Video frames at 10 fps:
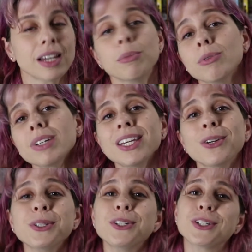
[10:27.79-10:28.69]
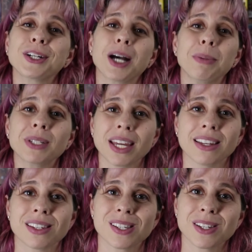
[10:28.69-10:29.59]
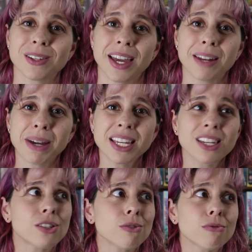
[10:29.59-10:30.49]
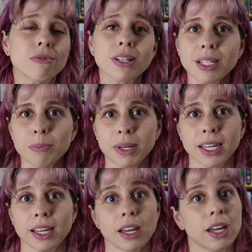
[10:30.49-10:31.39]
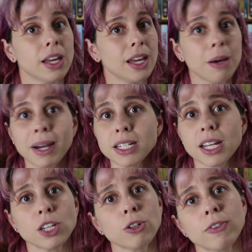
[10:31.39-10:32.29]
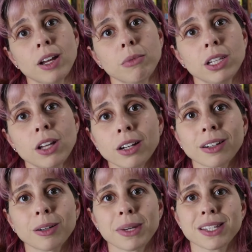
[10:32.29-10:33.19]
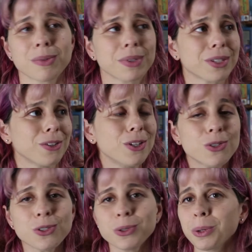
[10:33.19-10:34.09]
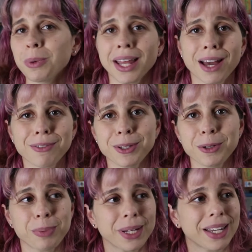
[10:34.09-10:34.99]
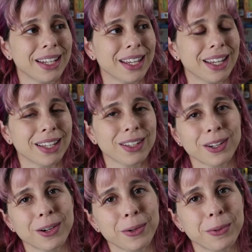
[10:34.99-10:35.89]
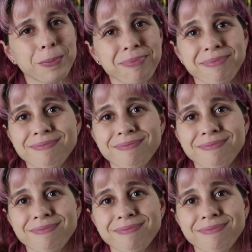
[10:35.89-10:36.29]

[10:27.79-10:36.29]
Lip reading: But really, it only took a couple days, and my kids are really picky. It might take your family longer based on what they're used to or what have you, but you know,